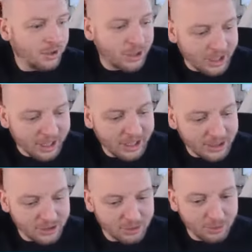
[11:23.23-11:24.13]
The key
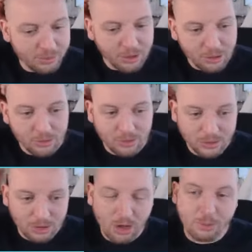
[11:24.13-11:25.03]
is to
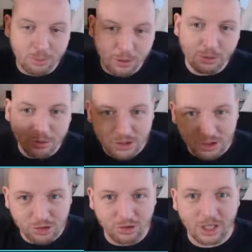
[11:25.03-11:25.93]
abuse. Abuse
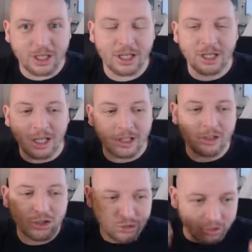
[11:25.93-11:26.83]
the striker and
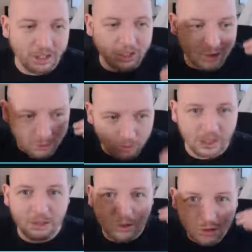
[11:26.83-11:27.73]
the strikers
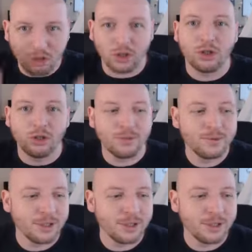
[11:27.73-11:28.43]
will score.